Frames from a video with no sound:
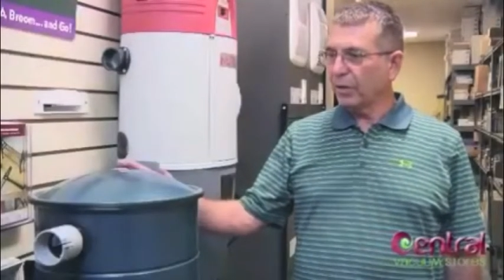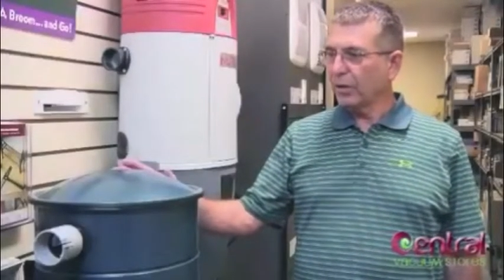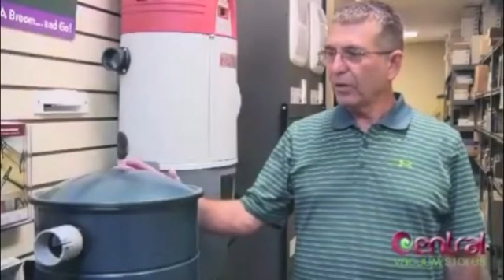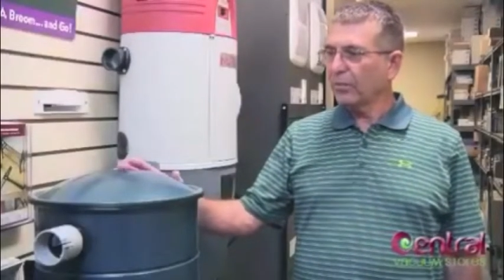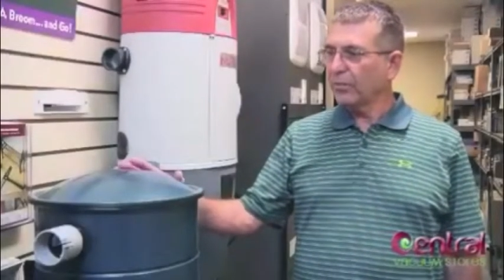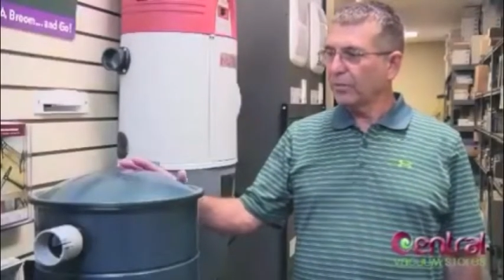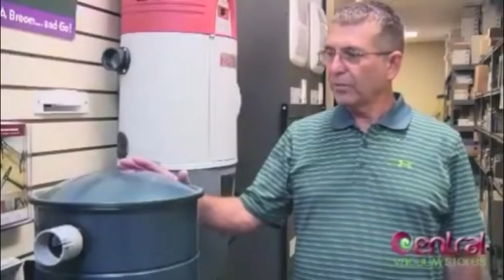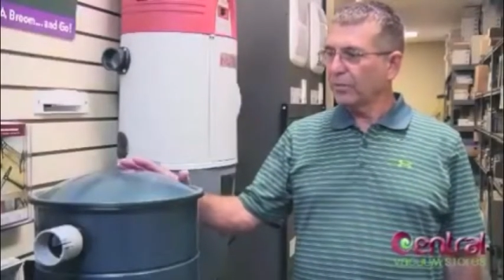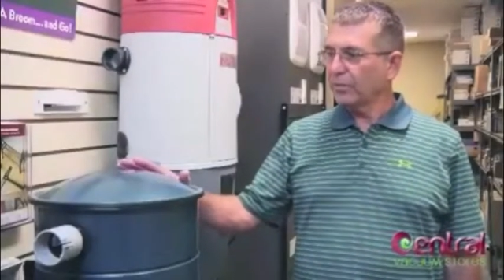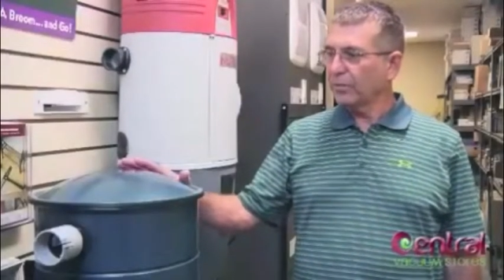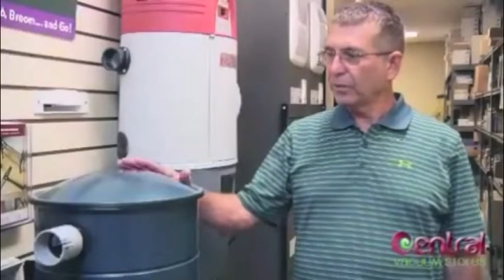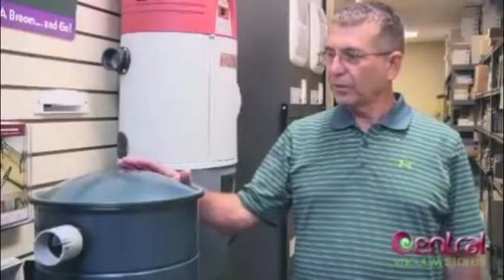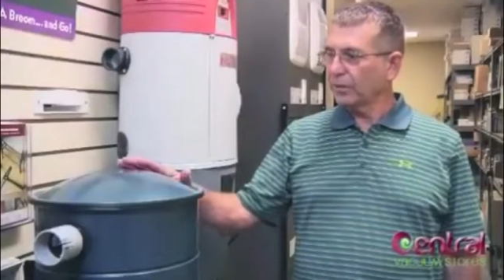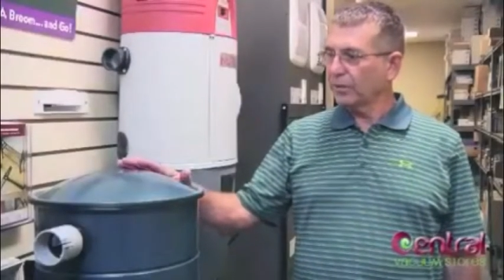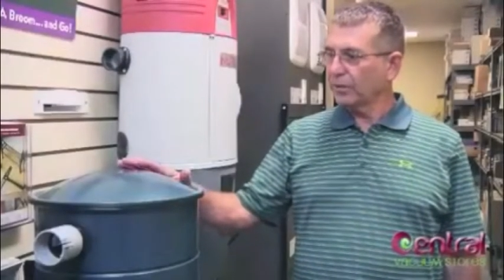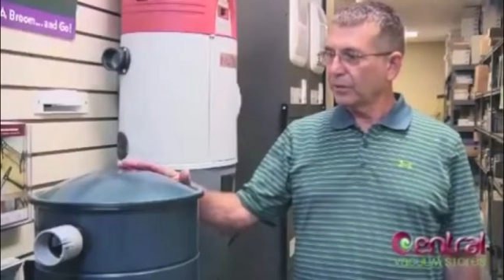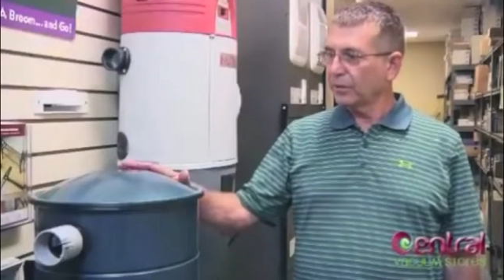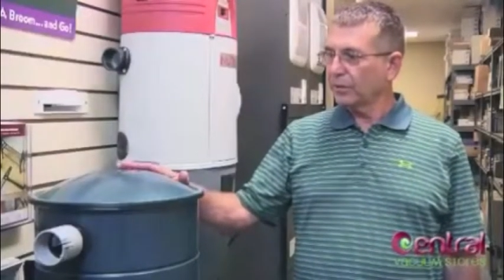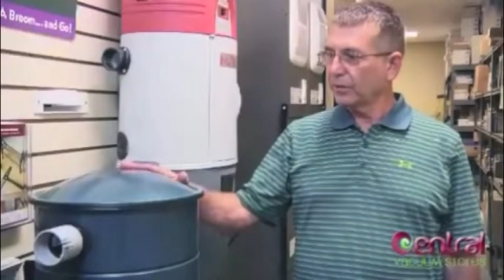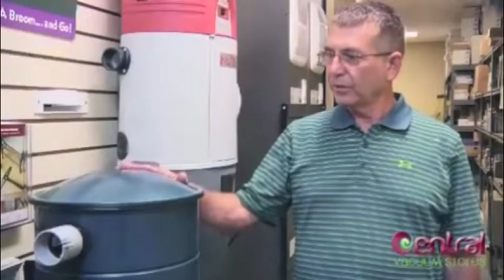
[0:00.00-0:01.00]
All
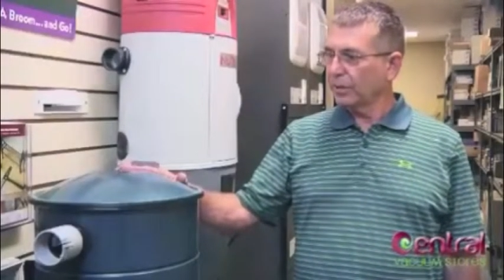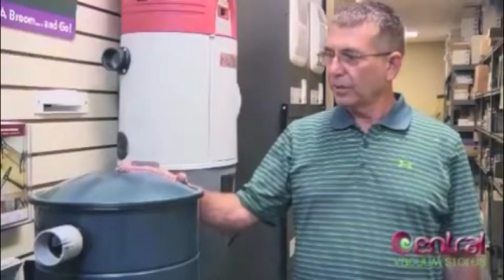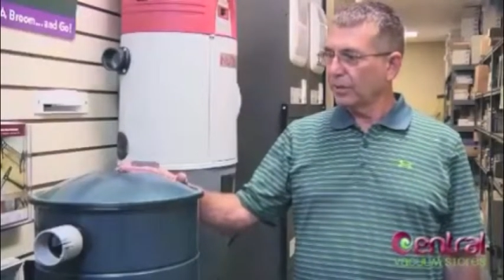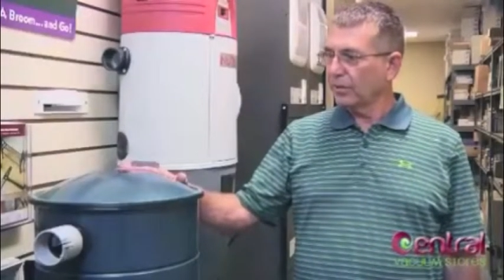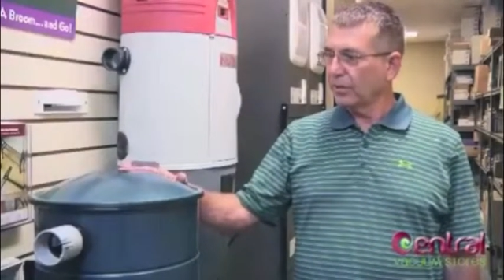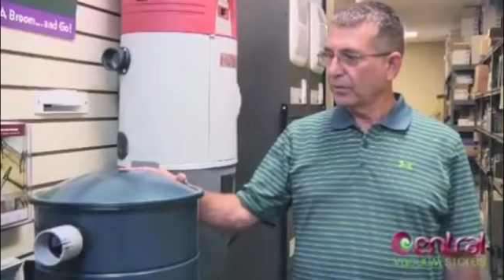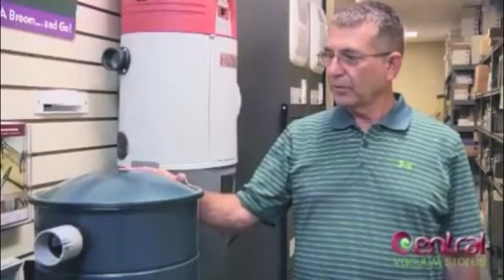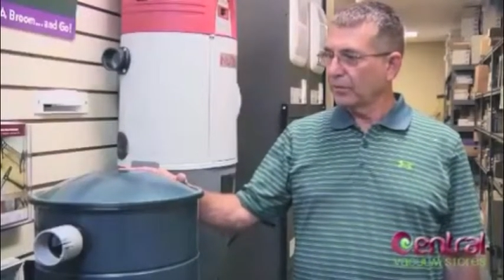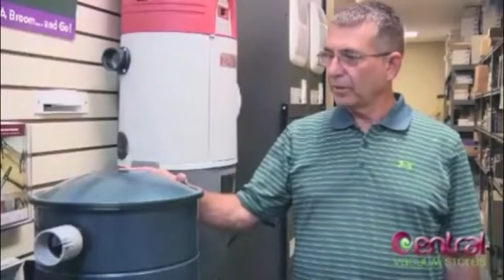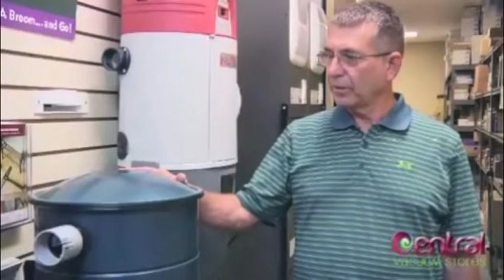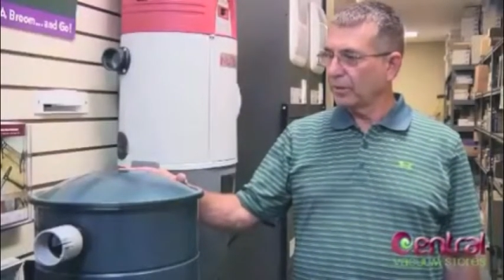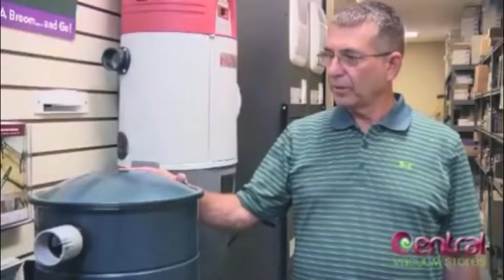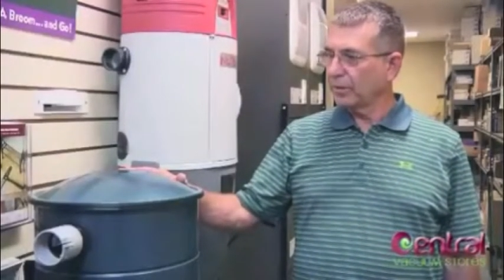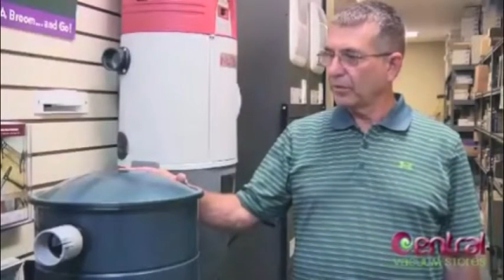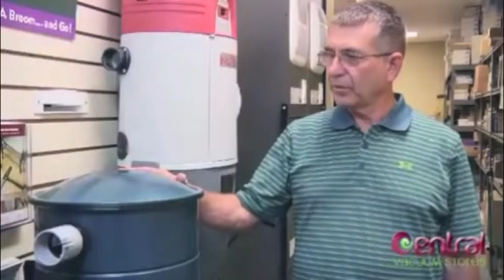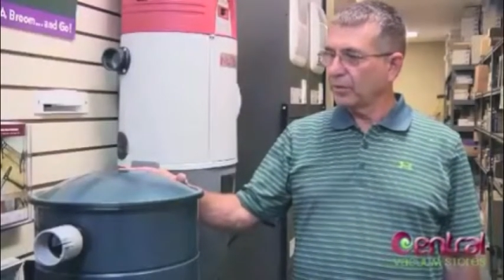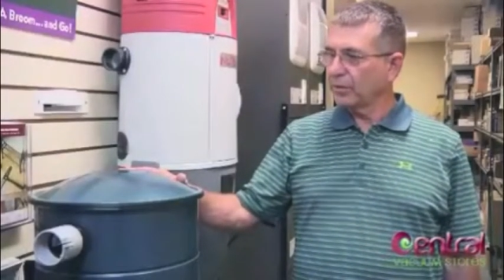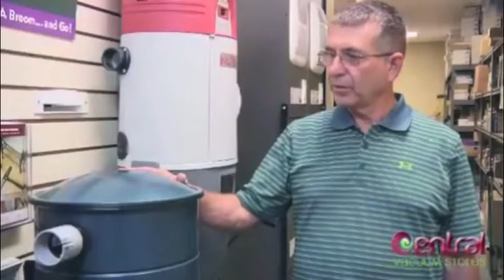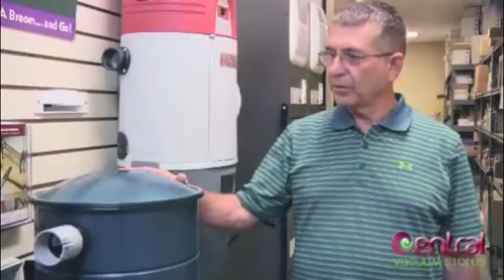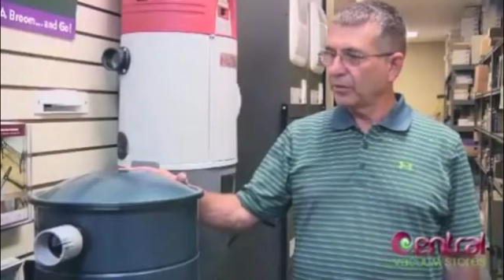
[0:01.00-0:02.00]

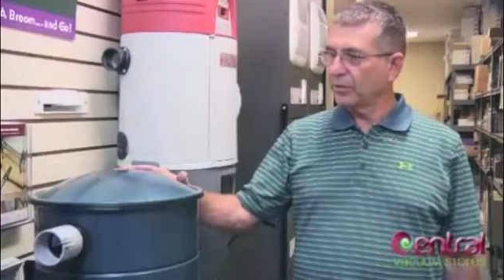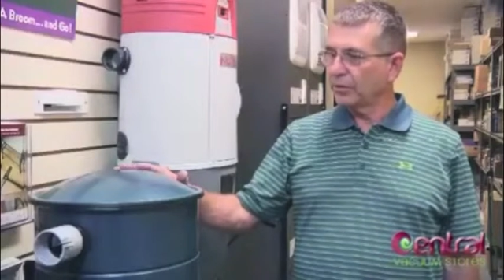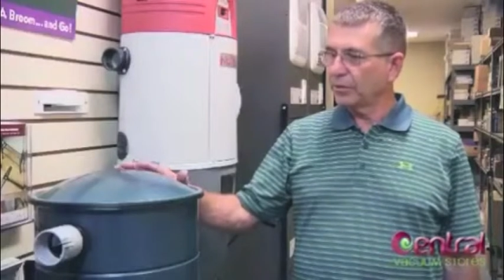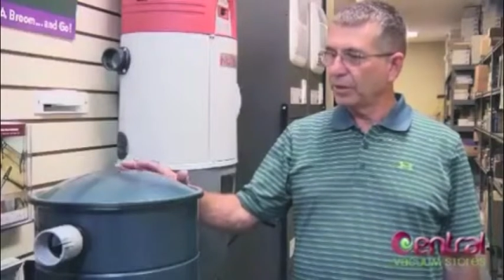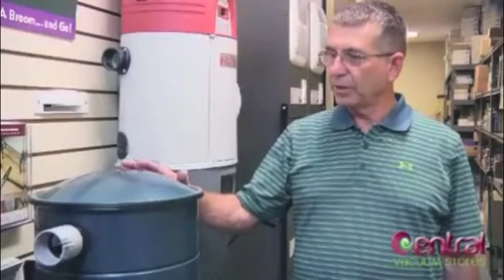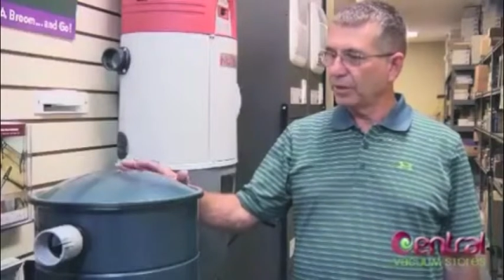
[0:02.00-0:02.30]
Imperium units